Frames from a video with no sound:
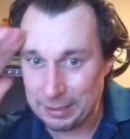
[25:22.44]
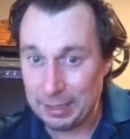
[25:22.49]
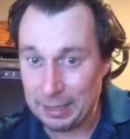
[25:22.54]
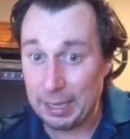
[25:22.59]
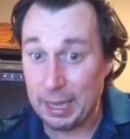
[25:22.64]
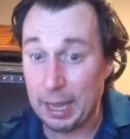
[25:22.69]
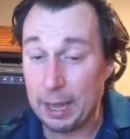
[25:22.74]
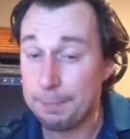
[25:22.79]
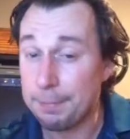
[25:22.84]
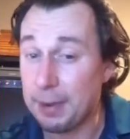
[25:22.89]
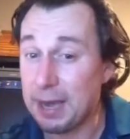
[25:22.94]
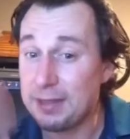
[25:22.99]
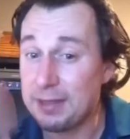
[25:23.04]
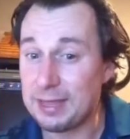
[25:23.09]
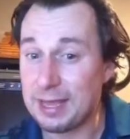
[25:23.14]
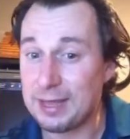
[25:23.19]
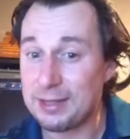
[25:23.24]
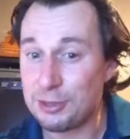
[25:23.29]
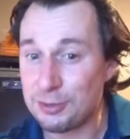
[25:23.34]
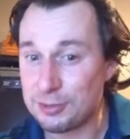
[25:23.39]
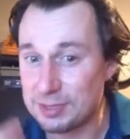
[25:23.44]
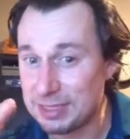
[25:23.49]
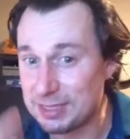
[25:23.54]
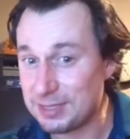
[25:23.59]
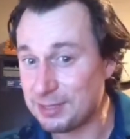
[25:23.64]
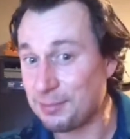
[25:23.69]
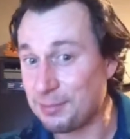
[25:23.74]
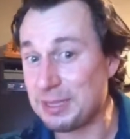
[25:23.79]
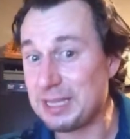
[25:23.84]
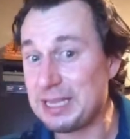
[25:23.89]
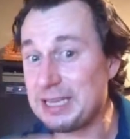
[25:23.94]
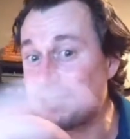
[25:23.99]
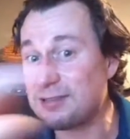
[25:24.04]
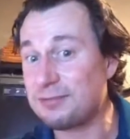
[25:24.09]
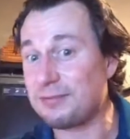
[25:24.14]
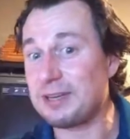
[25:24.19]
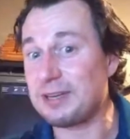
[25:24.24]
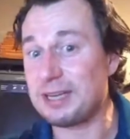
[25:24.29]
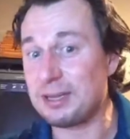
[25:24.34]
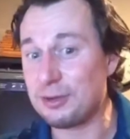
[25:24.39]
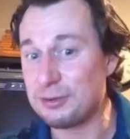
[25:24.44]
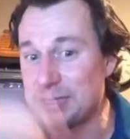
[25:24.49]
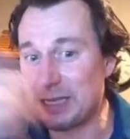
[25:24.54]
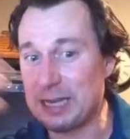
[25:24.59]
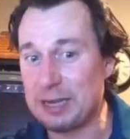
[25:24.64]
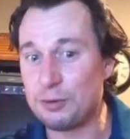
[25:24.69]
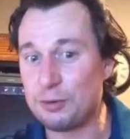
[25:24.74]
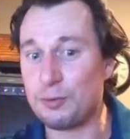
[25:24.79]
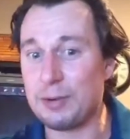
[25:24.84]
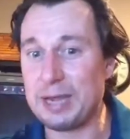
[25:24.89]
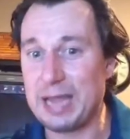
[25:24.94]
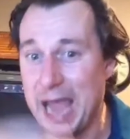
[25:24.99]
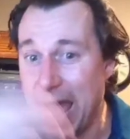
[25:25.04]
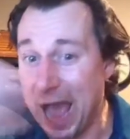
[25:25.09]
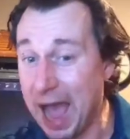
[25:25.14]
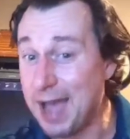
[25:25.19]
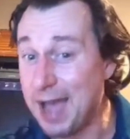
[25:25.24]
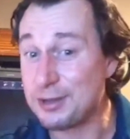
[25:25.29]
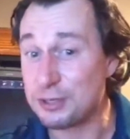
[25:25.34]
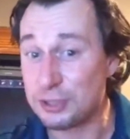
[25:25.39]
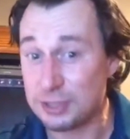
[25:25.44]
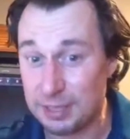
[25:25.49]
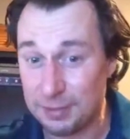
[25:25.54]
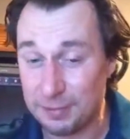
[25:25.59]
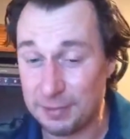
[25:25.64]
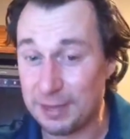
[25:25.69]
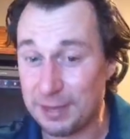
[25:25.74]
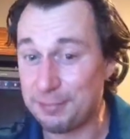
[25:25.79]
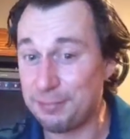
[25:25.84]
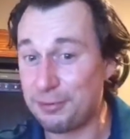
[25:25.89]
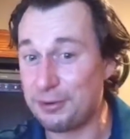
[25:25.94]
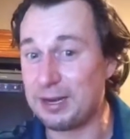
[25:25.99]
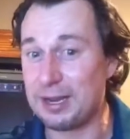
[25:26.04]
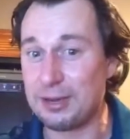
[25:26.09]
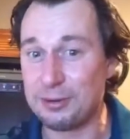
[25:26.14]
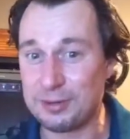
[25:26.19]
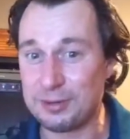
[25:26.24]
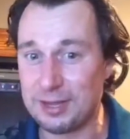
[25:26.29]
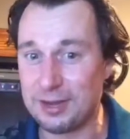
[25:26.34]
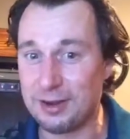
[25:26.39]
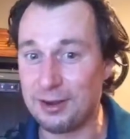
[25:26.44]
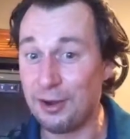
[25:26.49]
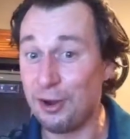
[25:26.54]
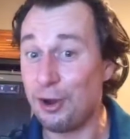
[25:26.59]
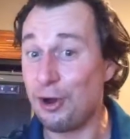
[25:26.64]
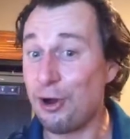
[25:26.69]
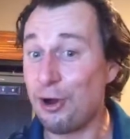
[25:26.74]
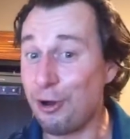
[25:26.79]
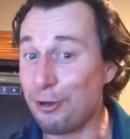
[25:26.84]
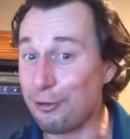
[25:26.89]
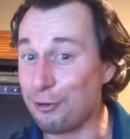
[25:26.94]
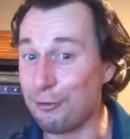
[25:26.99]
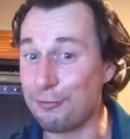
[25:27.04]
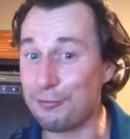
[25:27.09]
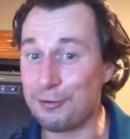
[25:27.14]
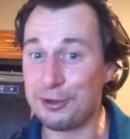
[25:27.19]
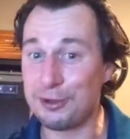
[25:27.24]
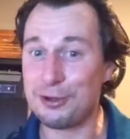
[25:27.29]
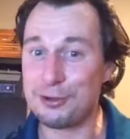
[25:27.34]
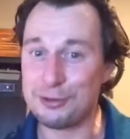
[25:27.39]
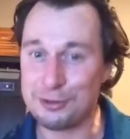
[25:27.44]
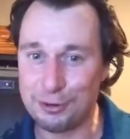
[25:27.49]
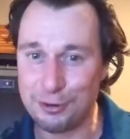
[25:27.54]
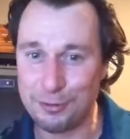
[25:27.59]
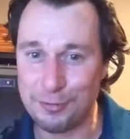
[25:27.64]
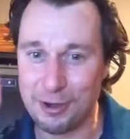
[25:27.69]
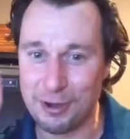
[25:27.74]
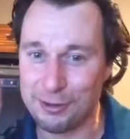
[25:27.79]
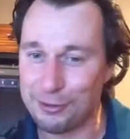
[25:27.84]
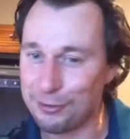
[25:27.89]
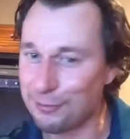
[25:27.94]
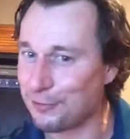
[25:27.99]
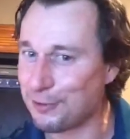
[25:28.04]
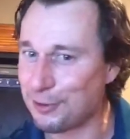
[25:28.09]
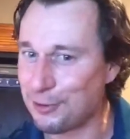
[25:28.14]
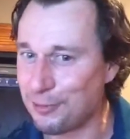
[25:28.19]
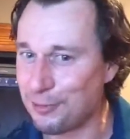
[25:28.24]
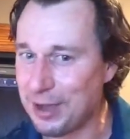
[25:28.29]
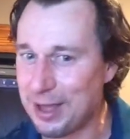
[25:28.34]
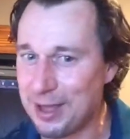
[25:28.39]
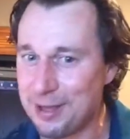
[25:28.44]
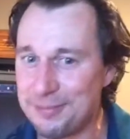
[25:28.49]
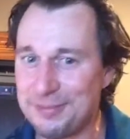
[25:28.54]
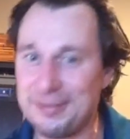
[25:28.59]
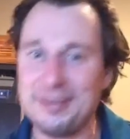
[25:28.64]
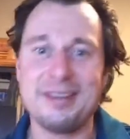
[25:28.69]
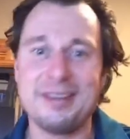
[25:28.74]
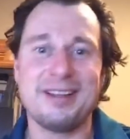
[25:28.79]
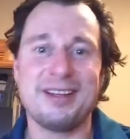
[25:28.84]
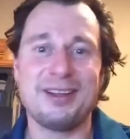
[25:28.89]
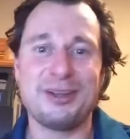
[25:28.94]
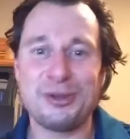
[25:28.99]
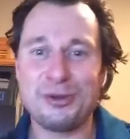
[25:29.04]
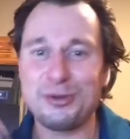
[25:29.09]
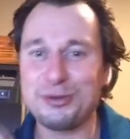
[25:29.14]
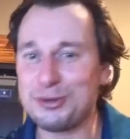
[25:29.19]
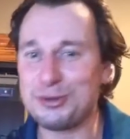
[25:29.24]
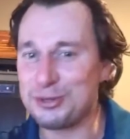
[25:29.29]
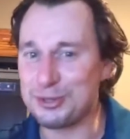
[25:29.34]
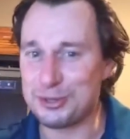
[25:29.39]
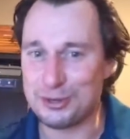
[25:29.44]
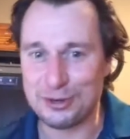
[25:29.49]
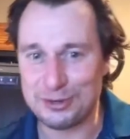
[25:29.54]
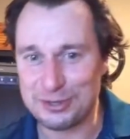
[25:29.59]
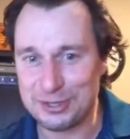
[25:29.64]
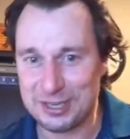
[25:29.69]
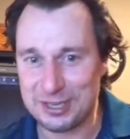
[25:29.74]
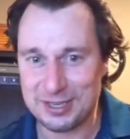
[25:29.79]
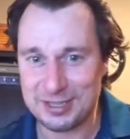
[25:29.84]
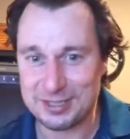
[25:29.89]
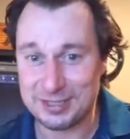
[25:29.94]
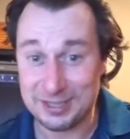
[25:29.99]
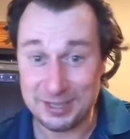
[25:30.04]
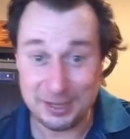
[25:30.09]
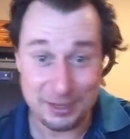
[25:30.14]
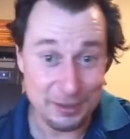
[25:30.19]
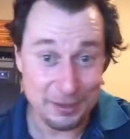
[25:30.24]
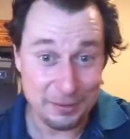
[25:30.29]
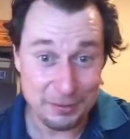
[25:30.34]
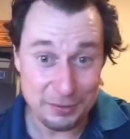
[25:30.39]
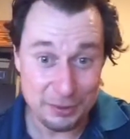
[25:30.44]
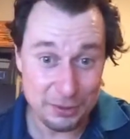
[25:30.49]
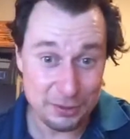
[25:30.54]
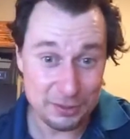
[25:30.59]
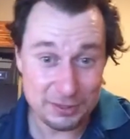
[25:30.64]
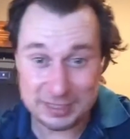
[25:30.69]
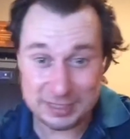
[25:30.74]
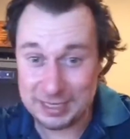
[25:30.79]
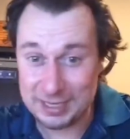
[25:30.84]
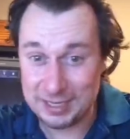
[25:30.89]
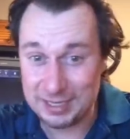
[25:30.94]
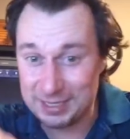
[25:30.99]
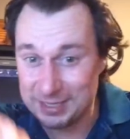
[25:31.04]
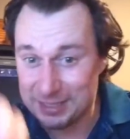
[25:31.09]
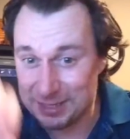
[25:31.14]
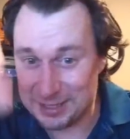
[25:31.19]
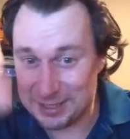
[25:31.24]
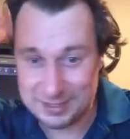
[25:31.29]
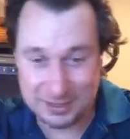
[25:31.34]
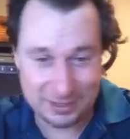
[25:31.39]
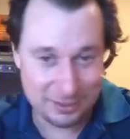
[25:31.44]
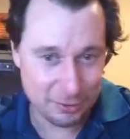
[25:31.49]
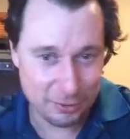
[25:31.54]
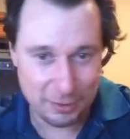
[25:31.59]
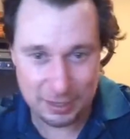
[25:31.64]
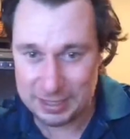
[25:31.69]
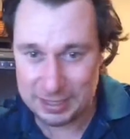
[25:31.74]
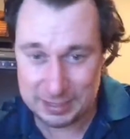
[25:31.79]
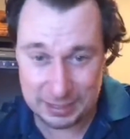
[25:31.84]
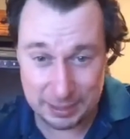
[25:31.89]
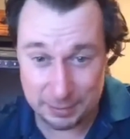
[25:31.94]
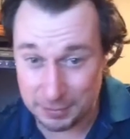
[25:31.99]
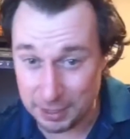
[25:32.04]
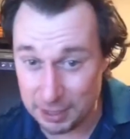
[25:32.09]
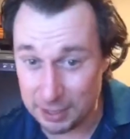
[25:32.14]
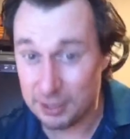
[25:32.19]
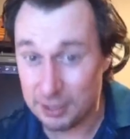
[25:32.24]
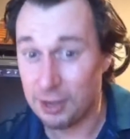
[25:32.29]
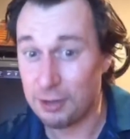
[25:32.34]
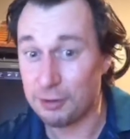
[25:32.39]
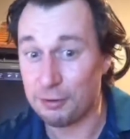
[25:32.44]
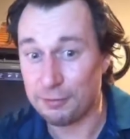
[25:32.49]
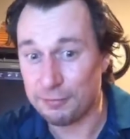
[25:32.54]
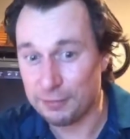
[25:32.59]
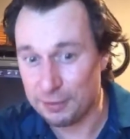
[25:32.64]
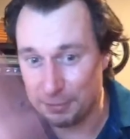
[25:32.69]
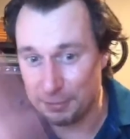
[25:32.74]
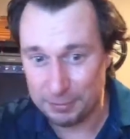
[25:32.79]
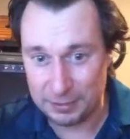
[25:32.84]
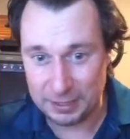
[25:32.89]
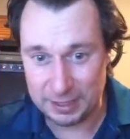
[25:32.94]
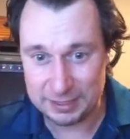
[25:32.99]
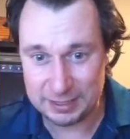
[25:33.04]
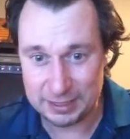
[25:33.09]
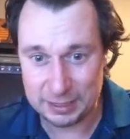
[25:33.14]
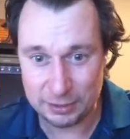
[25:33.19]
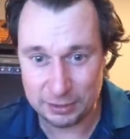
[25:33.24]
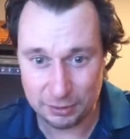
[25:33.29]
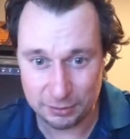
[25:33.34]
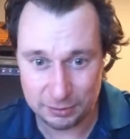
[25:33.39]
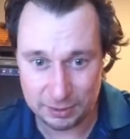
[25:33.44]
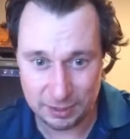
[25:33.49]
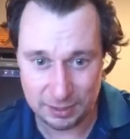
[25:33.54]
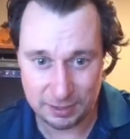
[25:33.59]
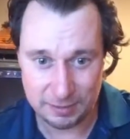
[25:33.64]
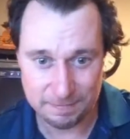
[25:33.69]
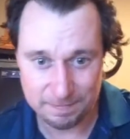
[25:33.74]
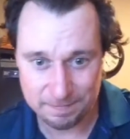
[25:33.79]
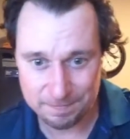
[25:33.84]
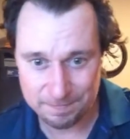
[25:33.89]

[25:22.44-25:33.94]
And by then, you'll see some of these videos getting rehashed and being put out there all over YouTube, all over the web. You'll do searches. You'll see this crazy mug all over the place in no time.